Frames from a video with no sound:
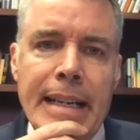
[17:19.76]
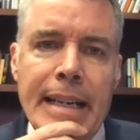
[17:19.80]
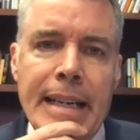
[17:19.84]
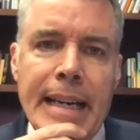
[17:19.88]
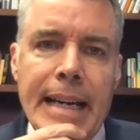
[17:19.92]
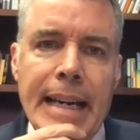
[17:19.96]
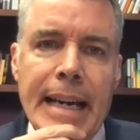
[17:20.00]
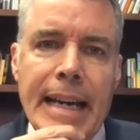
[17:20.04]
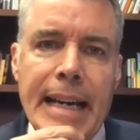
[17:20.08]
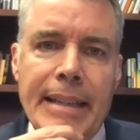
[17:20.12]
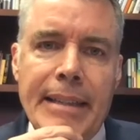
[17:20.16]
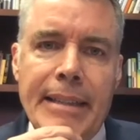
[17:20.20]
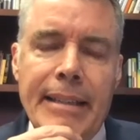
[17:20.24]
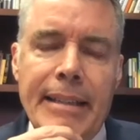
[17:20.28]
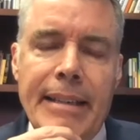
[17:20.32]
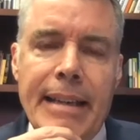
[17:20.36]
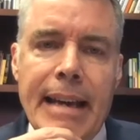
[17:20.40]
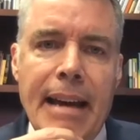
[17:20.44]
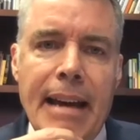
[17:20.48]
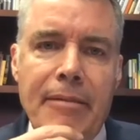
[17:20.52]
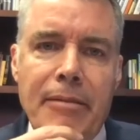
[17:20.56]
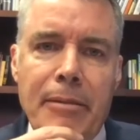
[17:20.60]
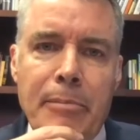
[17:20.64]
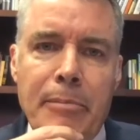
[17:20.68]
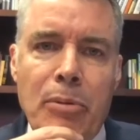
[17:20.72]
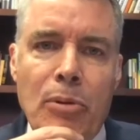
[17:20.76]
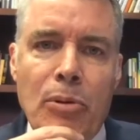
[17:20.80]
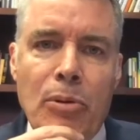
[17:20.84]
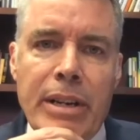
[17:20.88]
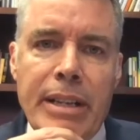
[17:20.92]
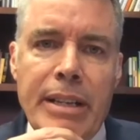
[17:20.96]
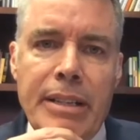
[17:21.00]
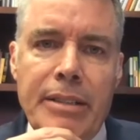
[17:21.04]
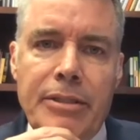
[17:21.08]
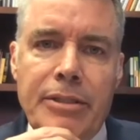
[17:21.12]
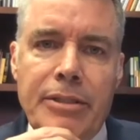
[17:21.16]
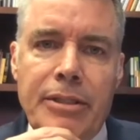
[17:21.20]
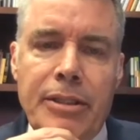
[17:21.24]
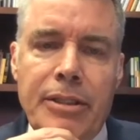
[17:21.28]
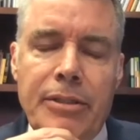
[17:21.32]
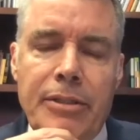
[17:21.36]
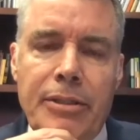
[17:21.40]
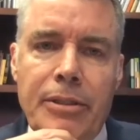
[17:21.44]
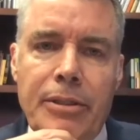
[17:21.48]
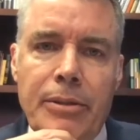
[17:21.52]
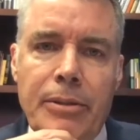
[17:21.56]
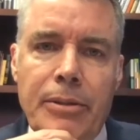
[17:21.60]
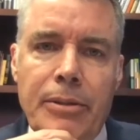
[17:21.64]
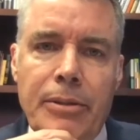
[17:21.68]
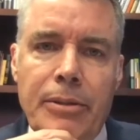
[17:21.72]
at the Davenport
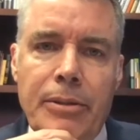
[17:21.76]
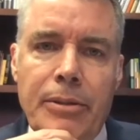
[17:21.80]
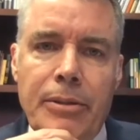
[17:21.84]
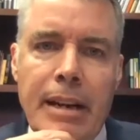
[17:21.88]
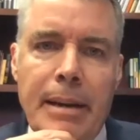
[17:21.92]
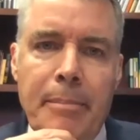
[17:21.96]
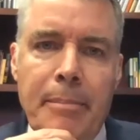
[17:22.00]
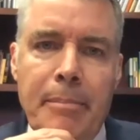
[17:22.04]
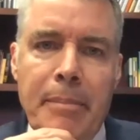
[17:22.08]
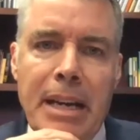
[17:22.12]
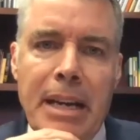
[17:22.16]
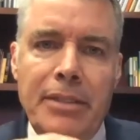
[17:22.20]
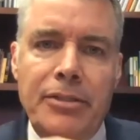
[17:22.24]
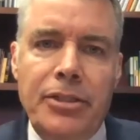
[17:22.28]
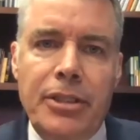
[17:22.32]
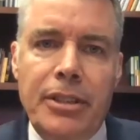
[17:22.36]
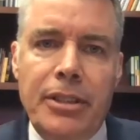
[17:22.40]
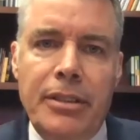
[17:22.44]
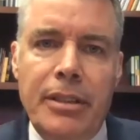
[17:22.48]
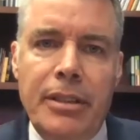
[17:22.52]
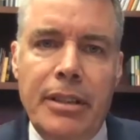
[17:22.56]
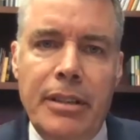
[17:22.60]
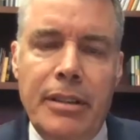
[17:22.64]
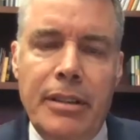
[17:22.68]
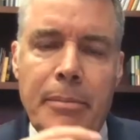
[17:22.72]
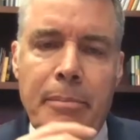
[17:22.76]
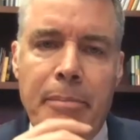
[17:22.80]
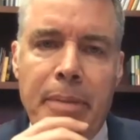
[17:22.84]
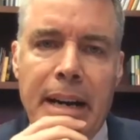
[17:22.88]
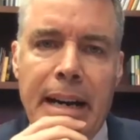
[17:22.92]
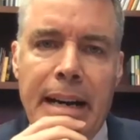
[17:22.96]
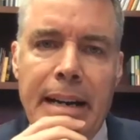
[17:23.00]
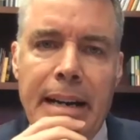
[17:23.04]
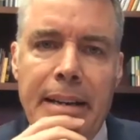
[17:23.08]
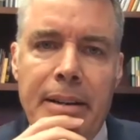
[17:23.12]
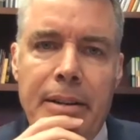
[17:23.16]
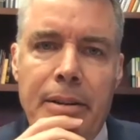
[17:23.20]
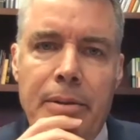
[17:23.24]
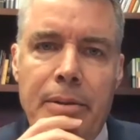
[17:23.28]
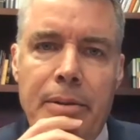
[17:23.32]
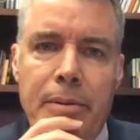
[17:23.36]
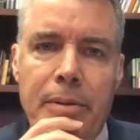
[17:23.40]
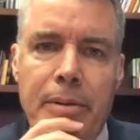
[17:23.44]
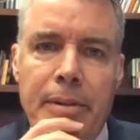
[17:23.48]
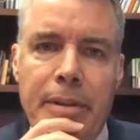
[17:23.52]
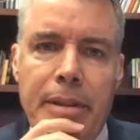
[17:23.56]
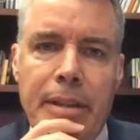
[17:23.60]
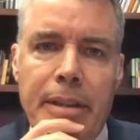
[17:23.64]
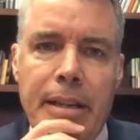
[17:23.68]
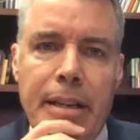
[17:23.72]
Institute. I mentioned in the bio
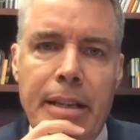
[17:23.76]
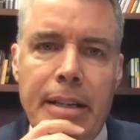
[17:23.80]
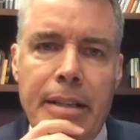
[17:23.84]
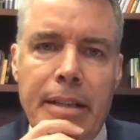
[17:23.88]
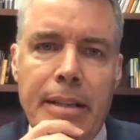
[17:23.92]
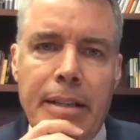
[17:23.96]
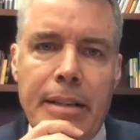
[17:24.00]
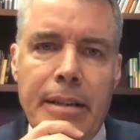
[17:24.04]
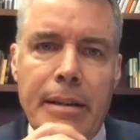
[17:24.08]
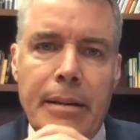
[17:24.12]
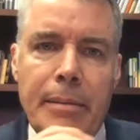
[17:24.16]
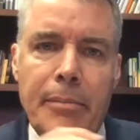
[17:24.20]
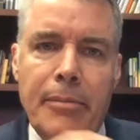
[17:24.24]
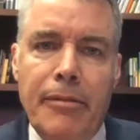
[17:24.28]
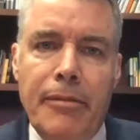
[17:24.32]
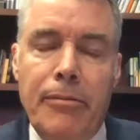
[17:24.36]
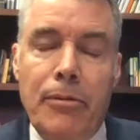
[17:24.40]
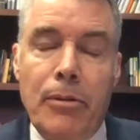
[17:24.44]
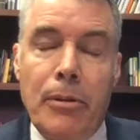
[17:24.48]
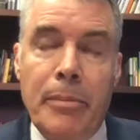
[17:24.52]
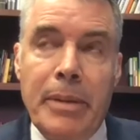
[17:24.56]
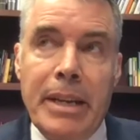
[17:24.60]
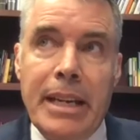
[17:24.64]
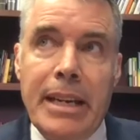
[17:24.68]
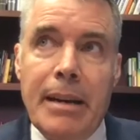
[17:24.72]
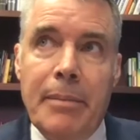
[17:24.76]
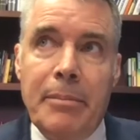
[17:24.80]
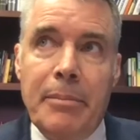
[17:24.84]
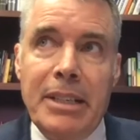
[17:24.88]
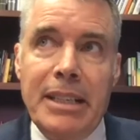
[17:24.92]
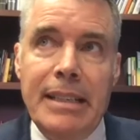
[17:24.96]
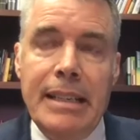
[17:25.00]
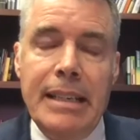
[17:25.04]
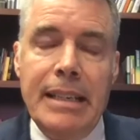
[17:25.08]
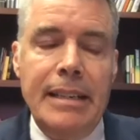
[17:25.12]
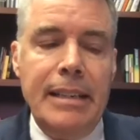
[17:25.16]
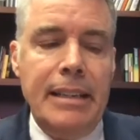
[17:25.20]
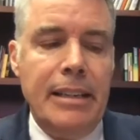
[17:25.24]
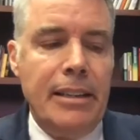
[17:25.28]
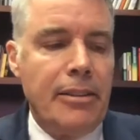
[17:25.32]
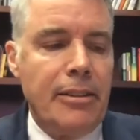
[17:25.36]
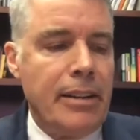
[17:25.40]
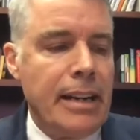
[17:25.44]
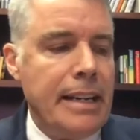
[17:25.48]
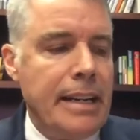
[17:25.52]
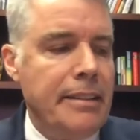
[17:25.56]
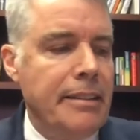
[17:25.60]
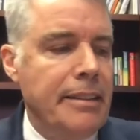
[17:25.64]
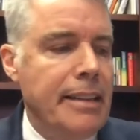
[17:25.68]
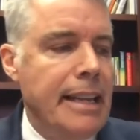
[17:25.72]
that uh, before becoming dean here, I
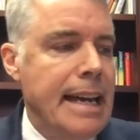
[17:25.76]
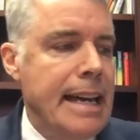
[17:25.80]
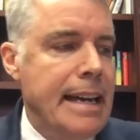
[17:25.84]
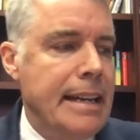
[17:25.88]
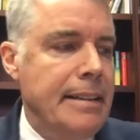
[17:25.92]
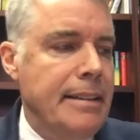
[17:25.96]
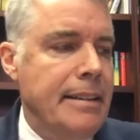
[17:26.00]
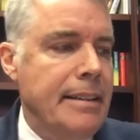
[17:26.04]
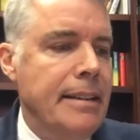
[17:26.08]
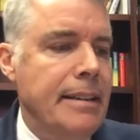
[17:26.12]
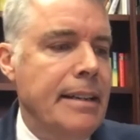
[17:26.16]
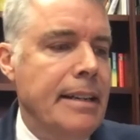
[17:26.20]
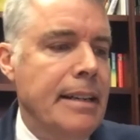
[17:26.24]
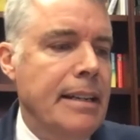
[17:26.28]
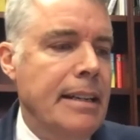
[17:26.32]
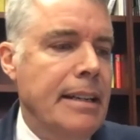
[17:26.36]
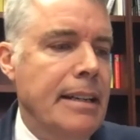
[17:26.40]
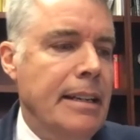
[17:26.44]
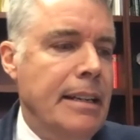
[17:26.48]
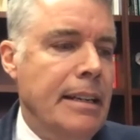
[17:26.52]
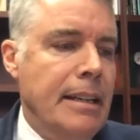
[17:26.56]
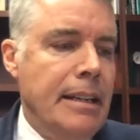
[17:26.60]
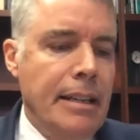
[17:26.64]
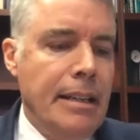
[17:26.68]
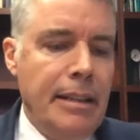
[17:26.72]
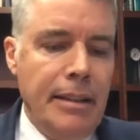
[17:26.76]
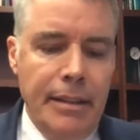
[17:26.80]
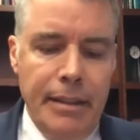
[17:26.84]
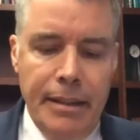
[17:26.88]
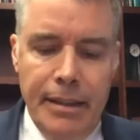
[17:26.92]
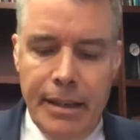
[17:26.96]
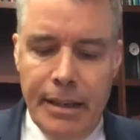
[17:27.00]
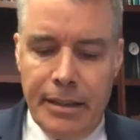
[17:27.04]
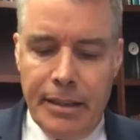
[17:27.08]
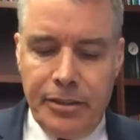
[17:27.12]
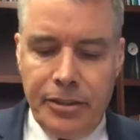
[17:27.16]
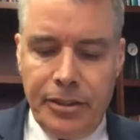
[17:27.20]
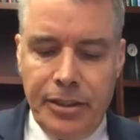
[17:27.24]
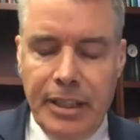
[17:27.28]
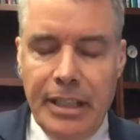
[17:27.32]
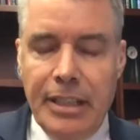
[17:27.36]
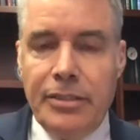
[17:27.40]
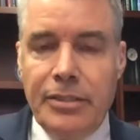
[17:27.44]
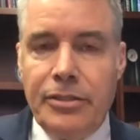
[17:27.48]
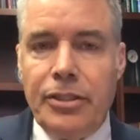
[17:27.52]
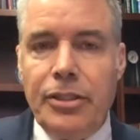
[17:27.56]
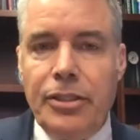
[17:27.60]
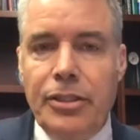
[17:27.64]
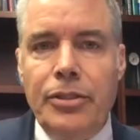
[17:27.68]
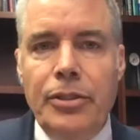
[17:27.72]
led this
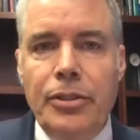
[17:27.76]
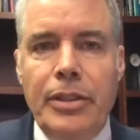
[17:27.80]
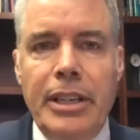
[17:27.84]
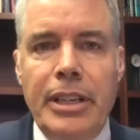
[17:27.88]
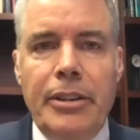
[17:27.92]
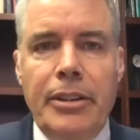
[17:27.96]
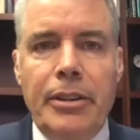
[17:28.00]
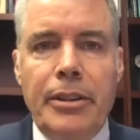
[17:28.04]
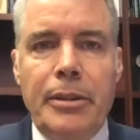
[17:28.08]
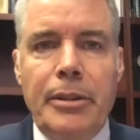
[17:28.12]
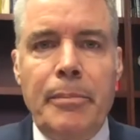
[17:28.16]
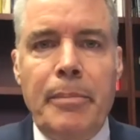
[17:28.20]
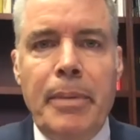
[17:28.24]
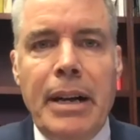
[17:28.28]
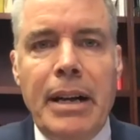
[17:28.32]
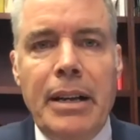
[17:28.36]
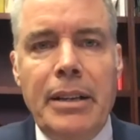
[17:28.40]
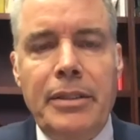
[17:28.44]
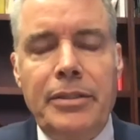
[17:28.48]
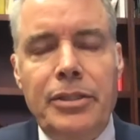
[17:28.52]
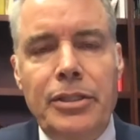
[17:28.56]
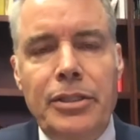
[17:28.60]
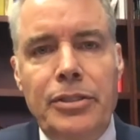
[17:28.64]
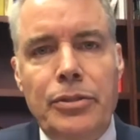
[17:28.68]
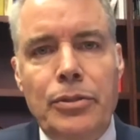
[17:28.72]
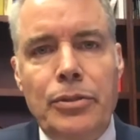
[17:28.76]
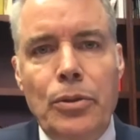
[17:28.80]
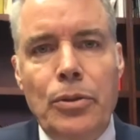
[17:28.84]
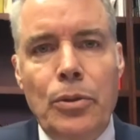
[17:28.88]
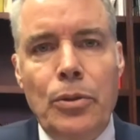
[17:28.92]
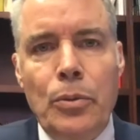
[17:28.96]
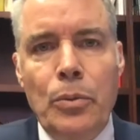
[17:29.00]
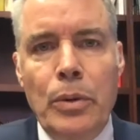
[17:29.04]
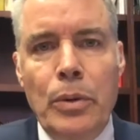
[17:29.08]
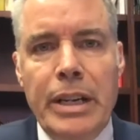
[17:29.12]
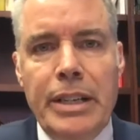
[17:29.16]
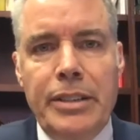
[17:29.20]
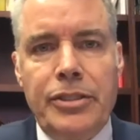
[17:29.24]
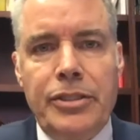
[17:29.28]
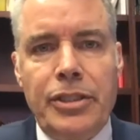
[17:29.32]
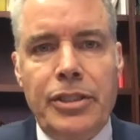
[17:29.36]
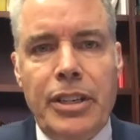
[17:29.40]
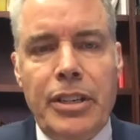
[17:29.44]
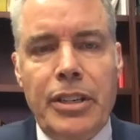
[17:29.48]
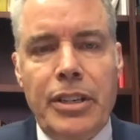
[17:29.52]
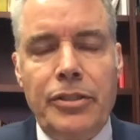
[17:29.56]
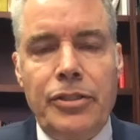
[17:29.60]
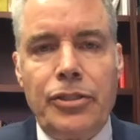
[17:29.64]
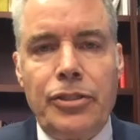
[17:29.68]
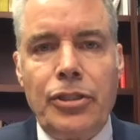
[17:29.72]
institute here at the policy school, which
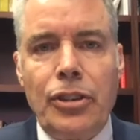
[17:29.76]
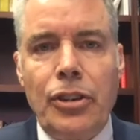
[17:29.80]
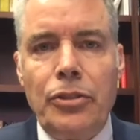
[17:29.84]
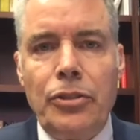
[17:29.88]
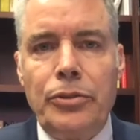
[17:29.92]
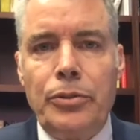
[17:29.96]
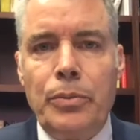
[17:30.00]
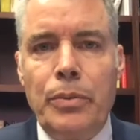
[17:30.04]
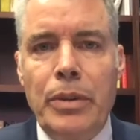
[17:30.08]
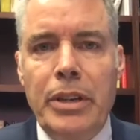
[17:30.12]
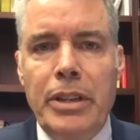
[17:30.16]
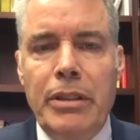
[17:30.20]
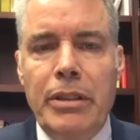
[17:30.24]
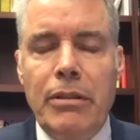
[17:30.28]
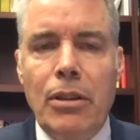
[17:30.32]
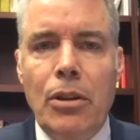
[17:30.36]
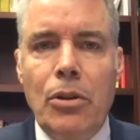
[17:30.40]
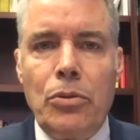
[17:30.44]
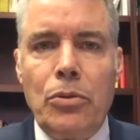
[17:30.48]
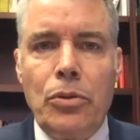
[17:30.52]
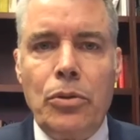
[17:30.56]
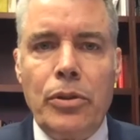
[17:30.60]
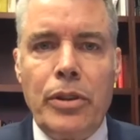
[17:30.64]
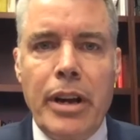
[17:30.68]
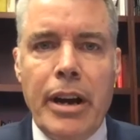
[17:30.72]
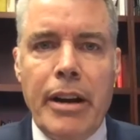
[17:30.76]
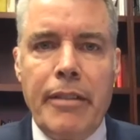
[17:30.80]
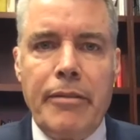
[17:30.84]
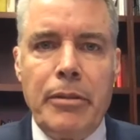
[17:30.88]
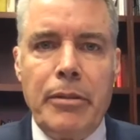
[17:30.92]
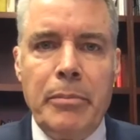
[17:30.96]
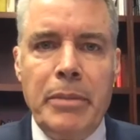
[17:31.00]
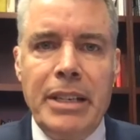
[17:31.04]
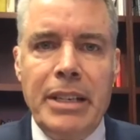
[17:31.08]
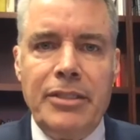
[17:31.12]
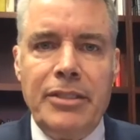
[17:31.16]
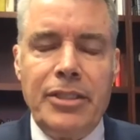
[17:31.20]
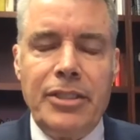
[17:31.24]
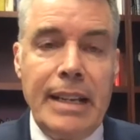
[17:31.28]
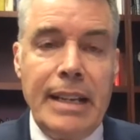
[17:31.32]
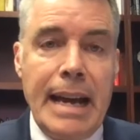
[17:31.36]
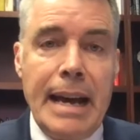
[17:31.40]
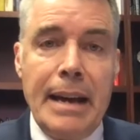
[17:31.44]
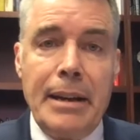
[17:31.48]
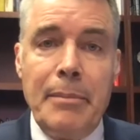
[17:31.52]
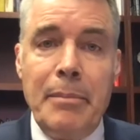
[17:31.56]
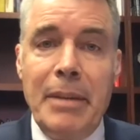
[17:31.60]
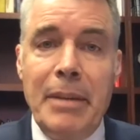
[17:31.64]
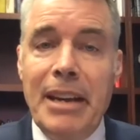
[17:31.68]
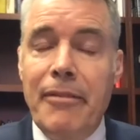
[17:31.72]
consults with local governments and how to
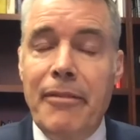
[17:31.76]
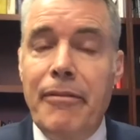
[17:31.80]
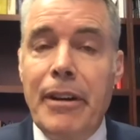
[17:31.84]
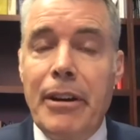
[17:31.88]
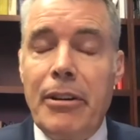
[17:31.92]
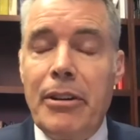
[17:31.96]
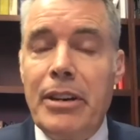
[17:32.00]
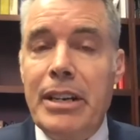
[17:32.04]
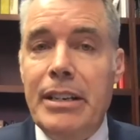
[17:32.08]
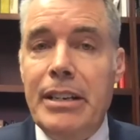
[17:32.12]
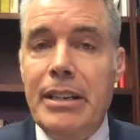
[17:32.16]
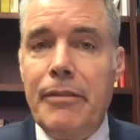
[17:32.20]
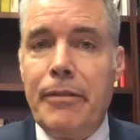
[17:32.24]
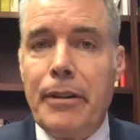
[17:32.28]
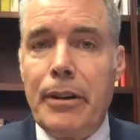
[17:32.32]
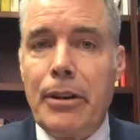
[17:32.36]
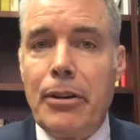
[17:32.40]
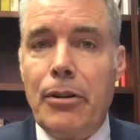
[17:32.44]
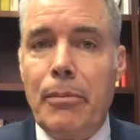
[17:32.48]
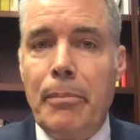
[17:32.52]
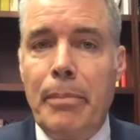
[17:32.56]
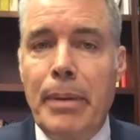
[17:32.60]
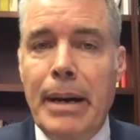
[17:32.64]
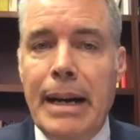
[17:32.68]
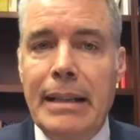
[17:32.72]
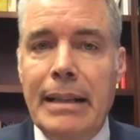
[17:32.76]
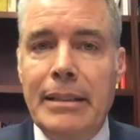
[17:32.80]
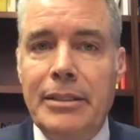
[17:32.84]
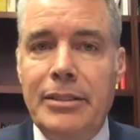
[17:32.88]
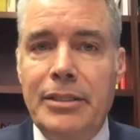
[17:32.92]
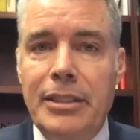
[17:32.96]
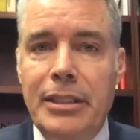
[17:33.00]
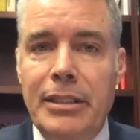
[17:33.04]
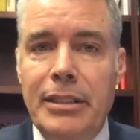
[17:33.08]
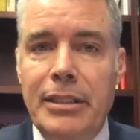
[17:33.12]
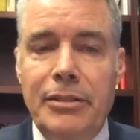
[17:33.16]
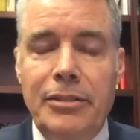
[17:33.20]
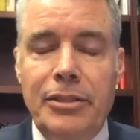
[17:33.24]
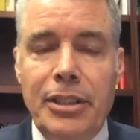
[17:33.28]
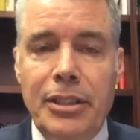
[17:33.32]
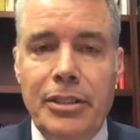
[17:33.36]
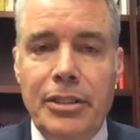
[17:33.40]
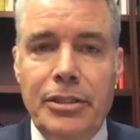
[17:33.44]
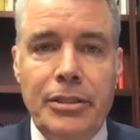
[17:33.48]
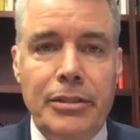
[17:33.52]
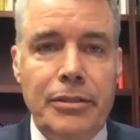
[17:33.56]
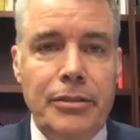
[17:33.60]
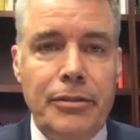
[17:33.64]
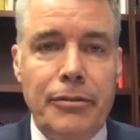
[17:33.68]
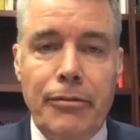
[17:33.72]
make very difficult policy
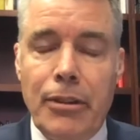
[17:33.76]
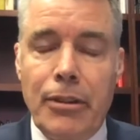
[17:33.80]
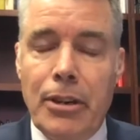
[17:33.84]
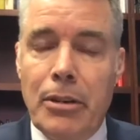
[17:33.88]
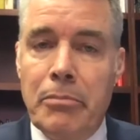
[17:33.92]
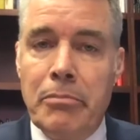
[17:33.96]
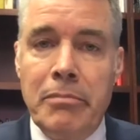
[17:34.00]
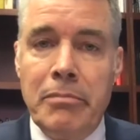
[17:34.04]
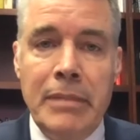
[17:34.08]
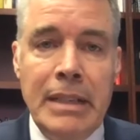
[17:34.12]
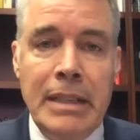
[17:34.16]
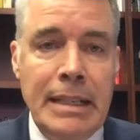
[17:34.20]
decisions from